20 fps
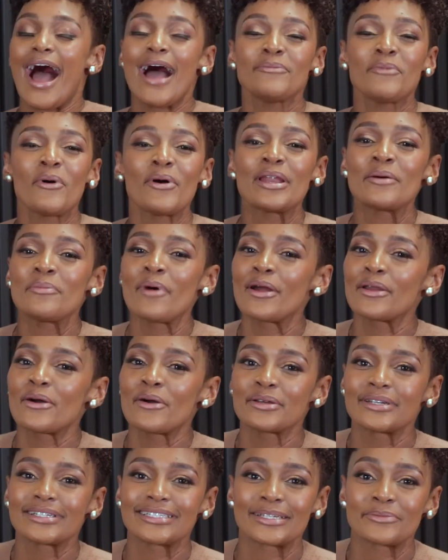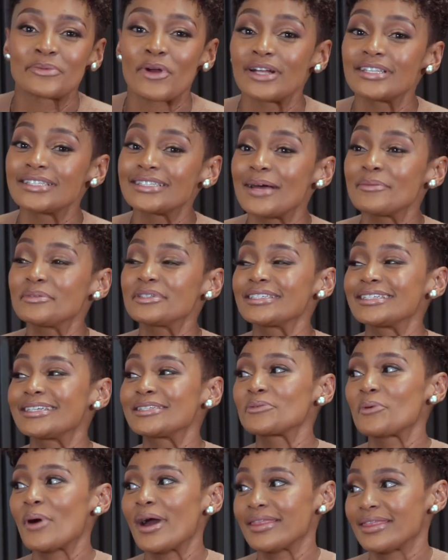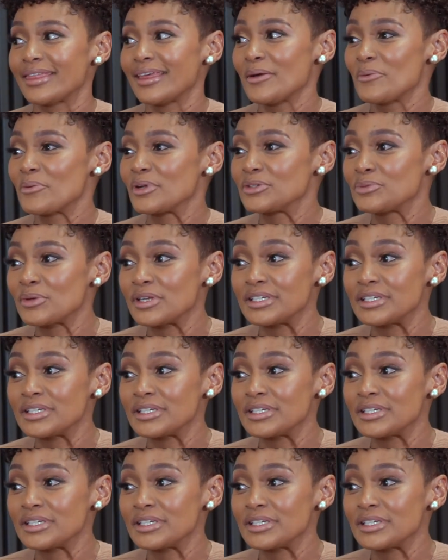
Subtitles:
I'm all about ownership. Consumption is one thing, which we